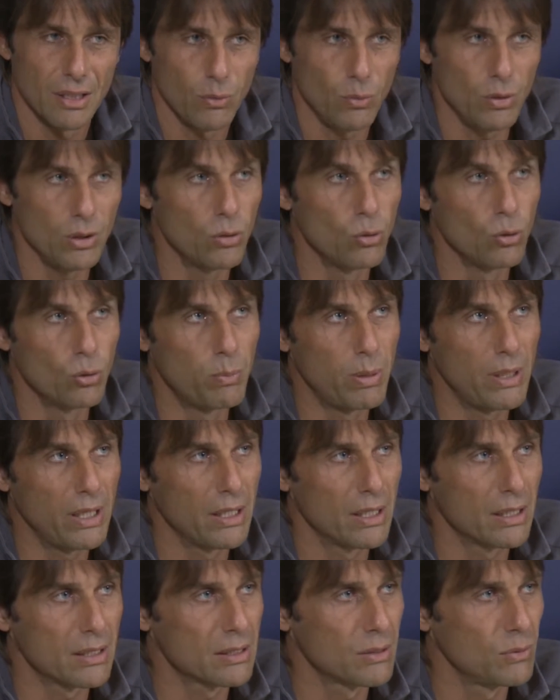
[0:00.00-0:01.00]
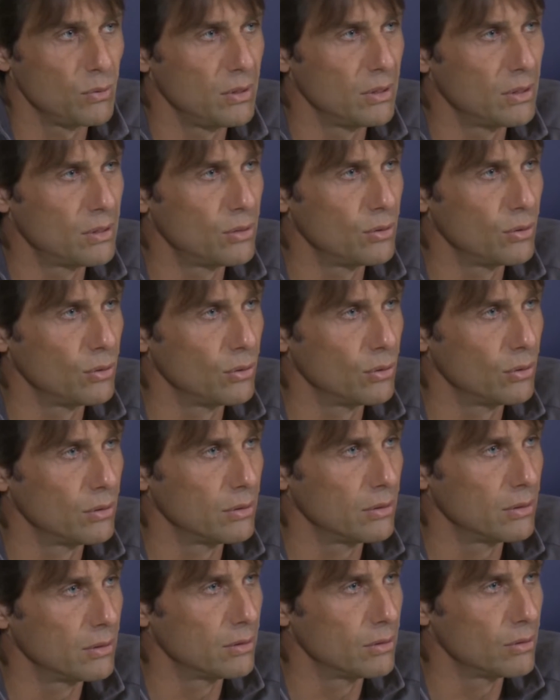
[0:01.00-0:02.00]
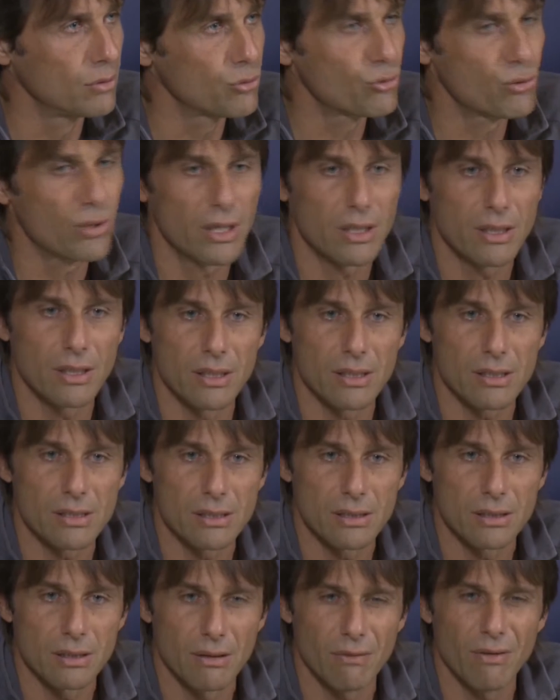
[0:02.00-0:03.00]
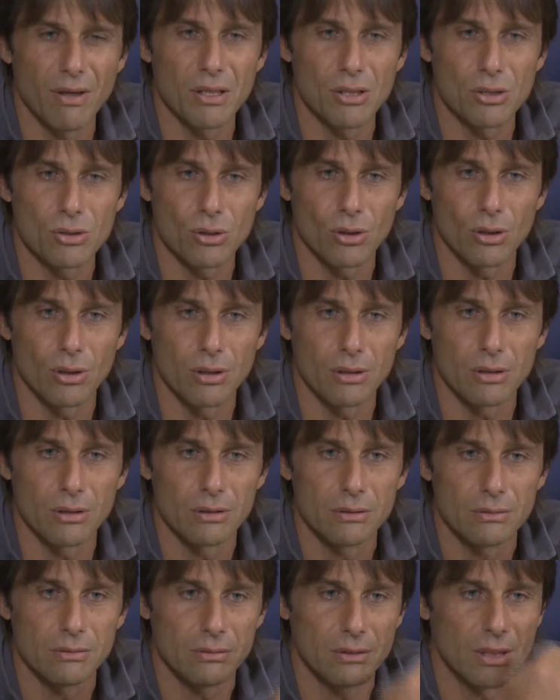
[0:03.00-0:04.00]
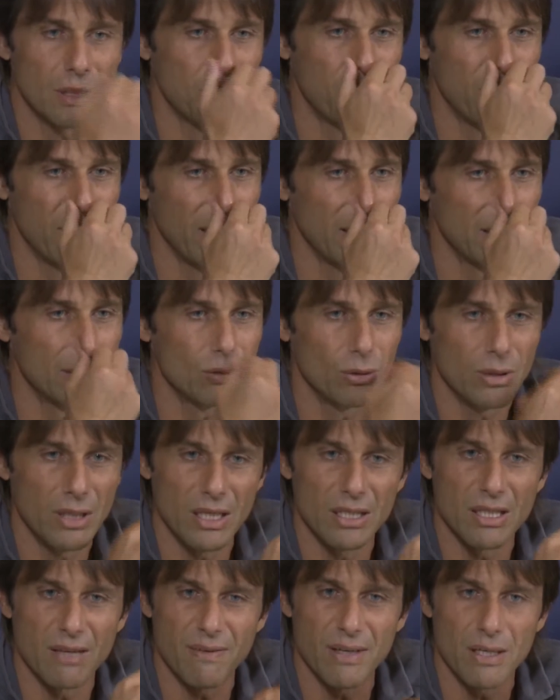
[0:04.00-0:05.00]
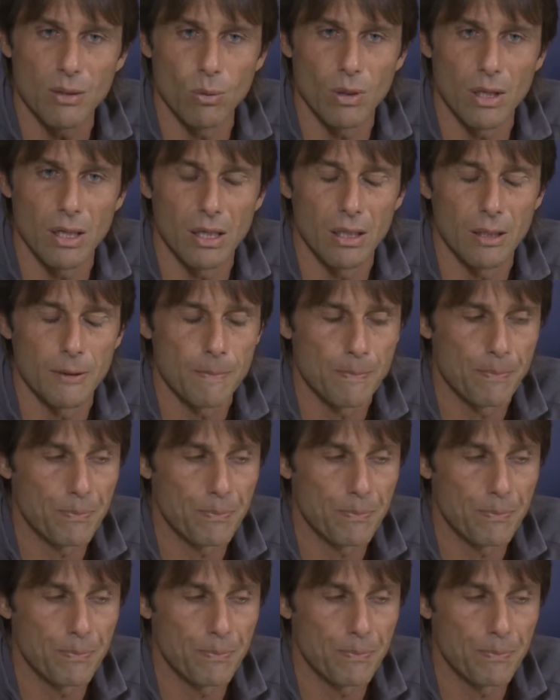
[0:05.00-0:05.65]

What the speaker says: with good players, with the two strikers very strong, that play together very well.